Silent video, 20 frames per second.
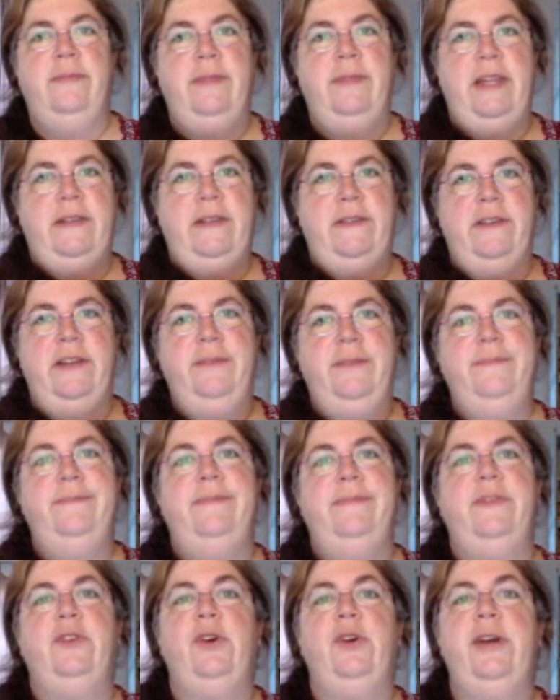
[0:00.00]
that side,
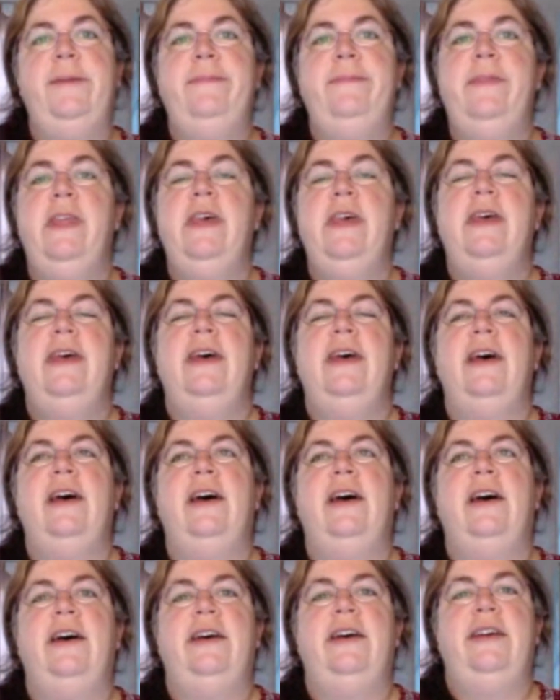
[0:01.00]
sorry,
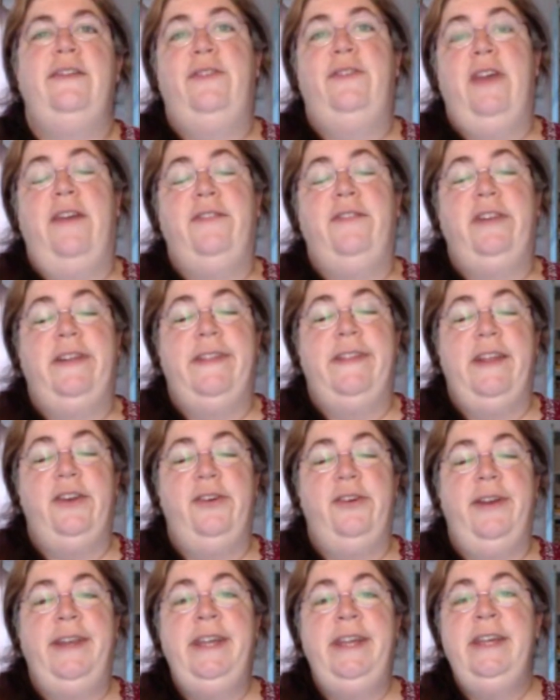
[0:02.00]
if you haven't done that
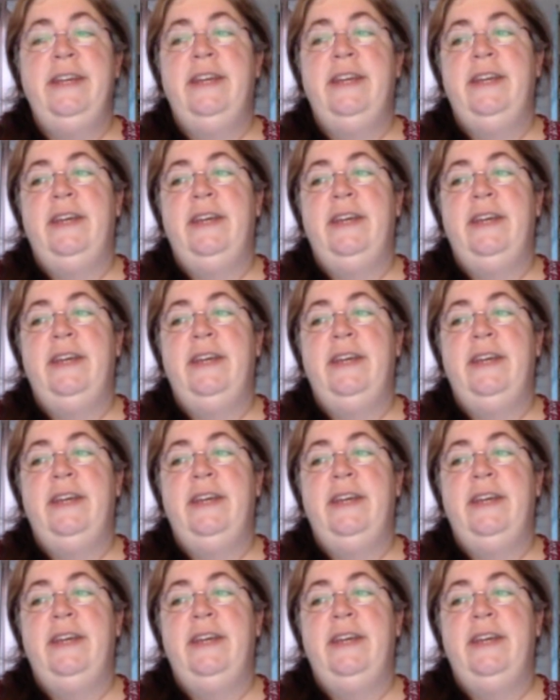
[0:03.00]
already.